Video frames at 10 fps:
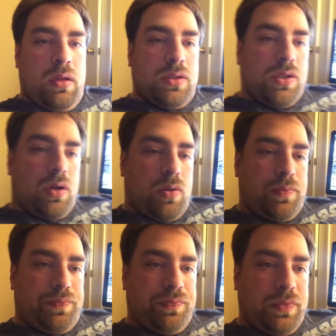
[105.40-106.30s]

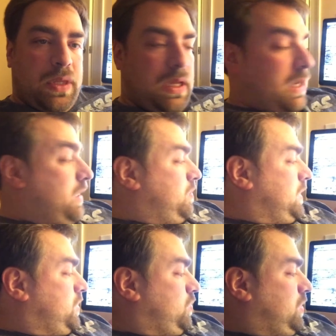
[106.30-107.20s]
So, um,
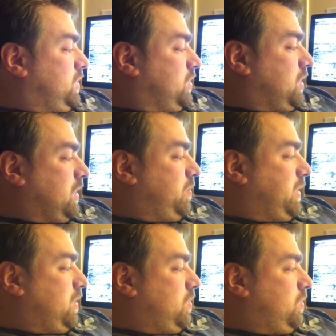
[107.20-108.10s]
I do want to talk
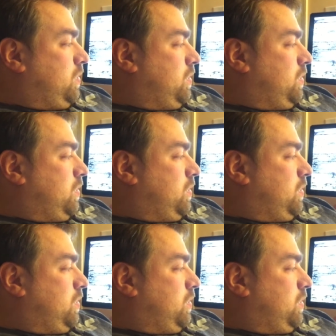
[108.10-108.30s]
about